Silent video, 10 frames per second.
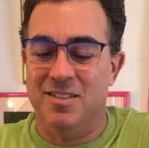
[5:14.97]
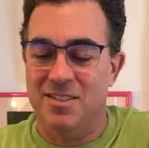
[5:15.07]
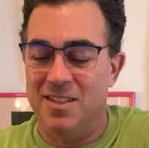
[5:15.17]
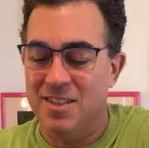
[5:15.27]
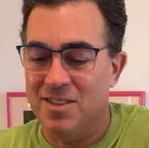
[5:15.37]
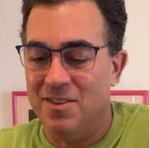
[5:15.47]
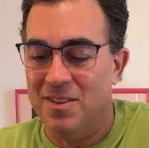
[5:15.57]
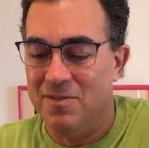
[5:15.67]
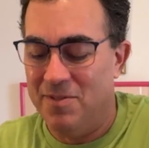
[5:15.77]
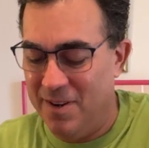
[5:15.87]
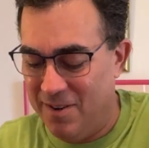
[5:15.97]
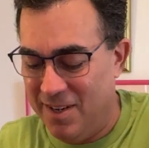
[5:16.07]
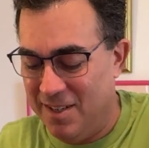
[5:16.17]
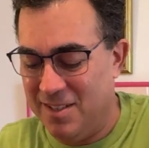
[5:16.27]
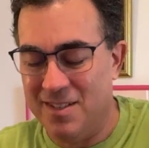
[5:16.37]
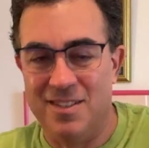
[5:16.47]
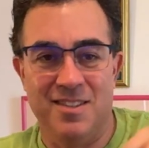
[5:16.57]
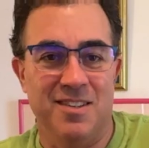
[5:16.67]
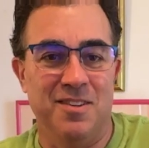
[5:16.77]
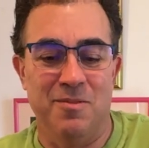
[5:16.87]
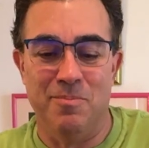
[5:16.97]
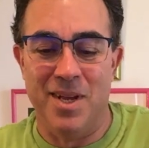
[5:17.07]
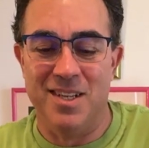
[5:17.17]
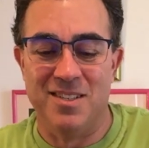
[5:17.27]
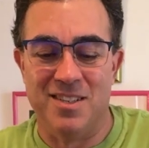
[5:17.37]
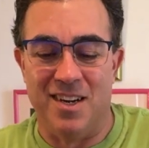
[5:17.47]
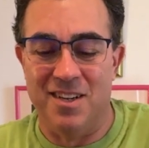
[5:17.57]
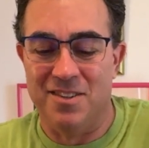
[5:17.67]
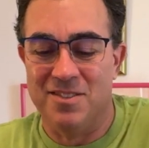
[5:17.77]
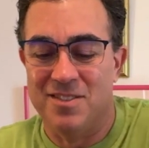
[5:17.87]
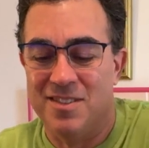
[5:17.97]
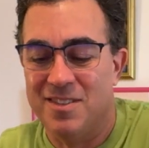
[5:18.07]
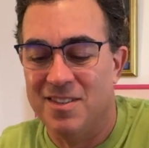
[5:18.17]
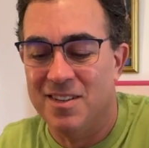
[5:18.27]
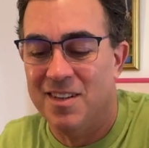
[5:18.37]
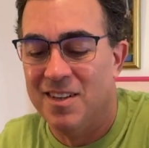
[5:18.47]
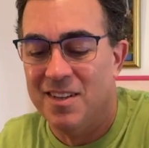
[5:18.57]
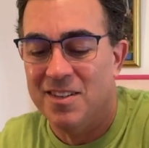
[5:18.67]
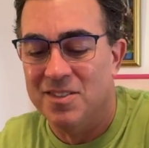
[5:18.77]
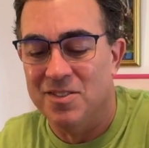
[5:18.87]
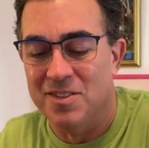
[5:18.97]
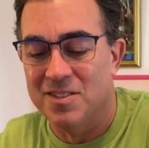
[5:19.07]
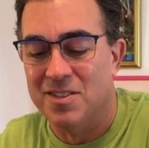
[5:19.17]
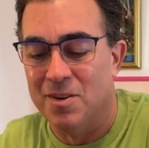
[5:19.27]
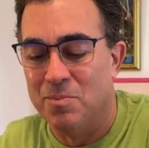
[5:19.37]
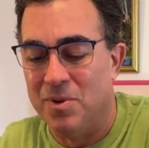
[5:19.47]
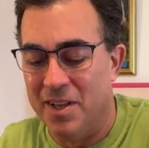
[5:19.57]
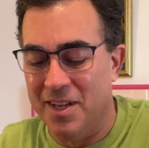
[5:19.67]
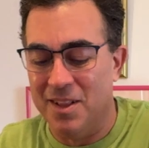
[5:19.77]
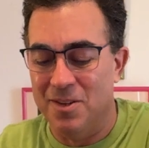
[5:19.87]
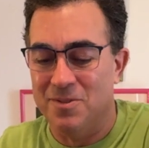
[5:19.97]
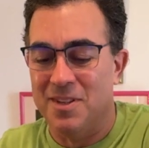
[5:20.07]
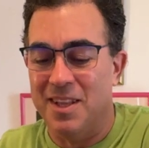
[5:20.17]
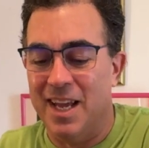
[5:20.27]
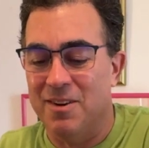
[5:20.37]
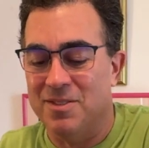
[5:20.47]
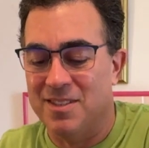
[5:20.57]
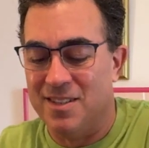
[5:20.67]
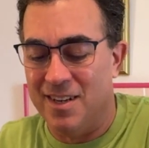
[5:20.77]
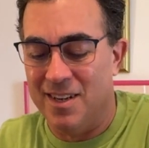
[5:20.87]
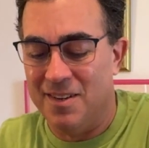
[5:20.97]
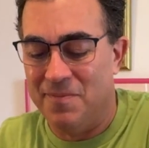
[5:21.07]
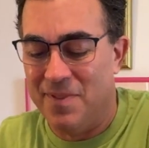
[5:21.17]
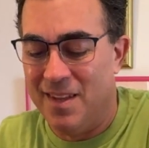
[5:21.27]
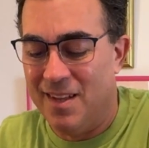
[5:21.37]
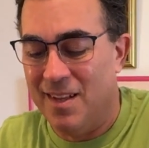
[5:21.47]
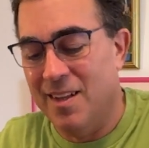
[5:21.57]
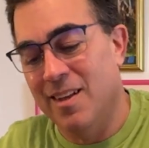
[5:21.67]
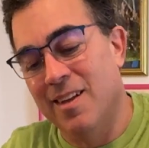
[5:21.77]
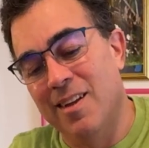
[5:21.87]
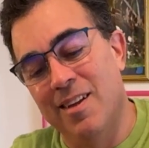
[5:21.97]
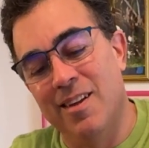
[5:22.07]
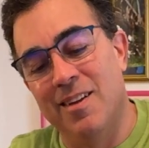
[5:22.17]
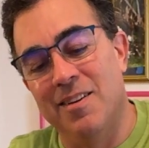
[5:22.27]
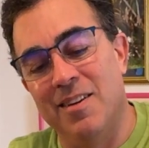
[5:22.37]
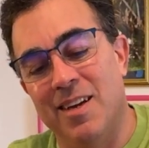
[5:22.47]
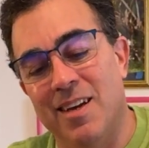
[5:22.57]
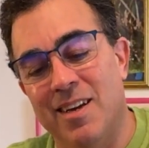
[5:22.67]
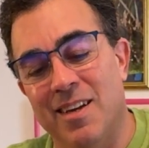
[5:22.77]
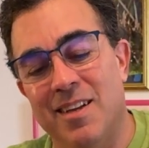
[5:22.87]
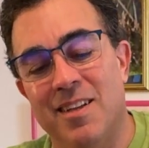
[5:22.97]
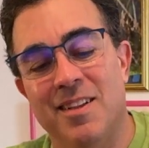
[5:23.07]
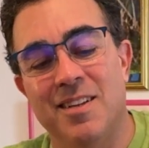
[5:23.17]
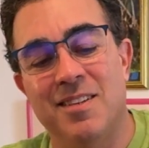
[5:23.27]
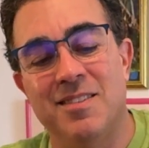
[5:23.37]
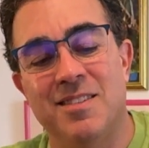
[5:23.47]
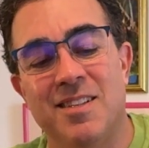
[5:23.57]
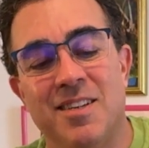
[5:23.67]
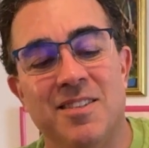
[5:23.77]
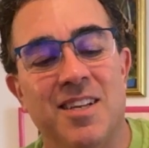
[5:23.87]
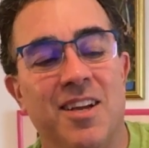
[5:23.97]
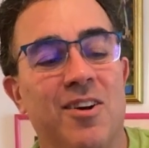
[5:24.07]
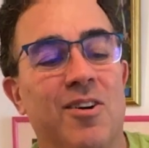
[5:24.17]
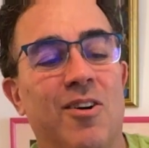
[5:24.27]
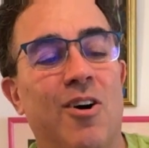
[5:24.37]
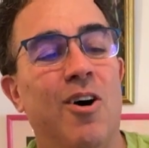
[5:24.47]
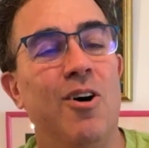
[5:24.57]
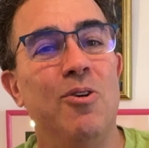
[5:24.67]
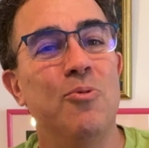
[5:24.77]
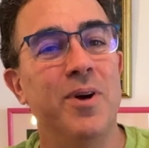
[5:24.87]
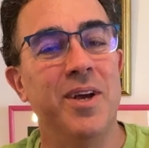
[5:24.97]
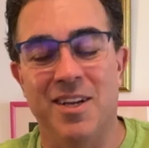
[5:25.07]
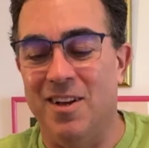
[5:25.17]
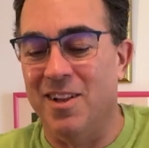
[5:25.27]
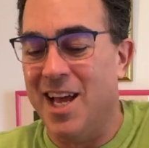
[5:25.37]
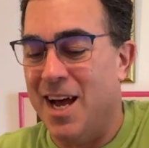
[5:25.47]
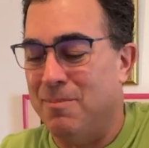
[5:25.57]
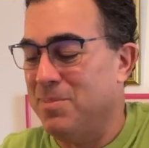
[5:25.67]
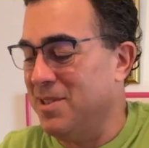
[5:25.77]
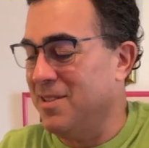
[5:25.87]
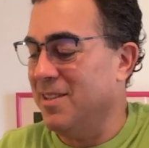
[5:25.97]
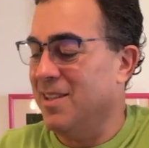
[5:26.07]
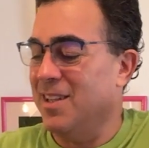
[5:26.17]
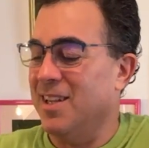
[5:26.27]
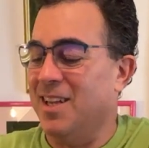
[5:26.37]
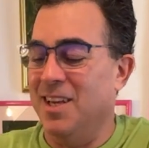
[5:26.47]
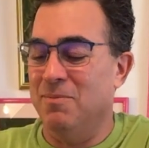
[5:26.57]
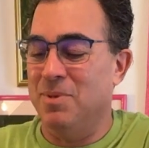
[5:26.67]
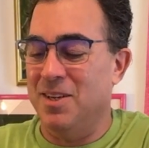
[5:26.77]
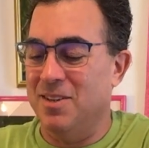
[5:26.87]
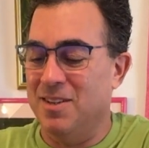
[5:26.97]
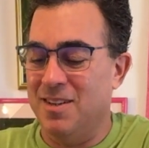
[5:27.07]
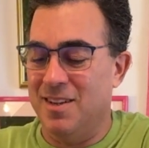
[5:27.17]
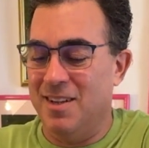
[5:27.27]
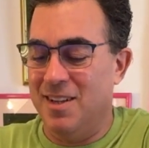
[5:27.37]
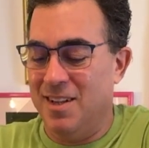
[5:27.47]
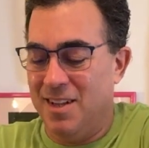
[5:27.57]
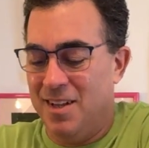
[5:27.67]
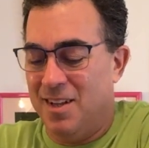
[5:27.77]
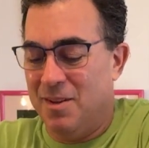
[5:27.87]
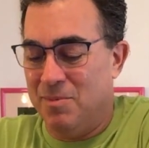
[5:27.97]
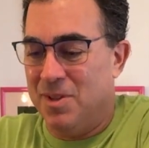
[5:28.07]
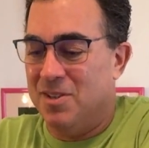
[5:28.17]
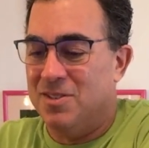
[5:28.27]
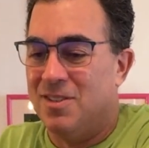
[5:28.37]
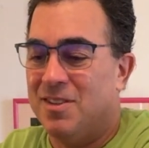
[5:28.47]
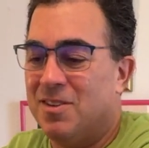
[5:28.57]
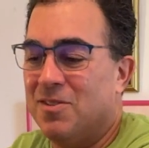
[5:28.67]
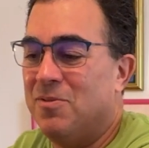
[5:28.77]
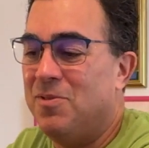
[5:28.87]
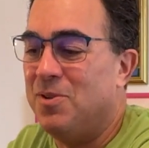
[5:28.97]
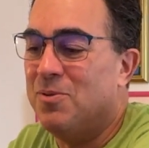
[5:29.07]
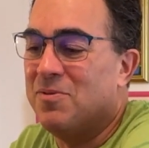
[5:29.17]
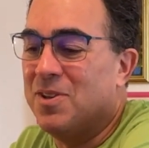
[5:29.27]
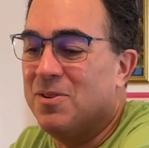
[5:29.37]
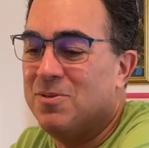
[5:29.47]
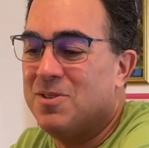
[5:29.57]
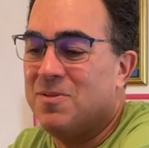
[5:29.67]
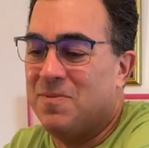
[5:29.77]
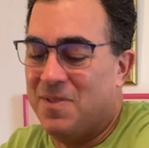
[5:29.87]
These are the various maze tiles. You can start playing those on the outside. Okay, there's a hallway collapse. That can't be good. A few of those.